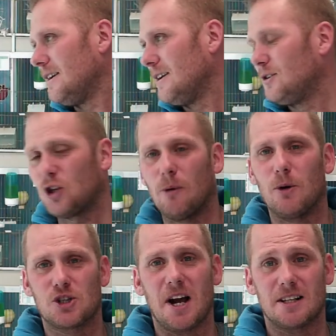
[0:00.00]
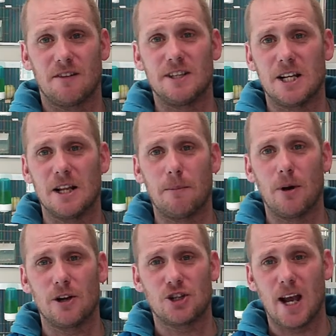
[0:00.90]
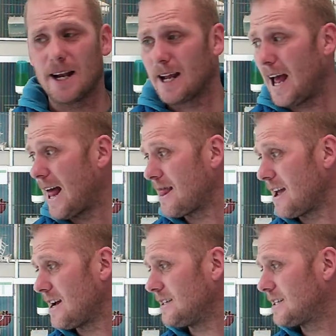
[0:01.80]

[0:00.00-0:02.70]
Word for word: so much activity in the bird shed that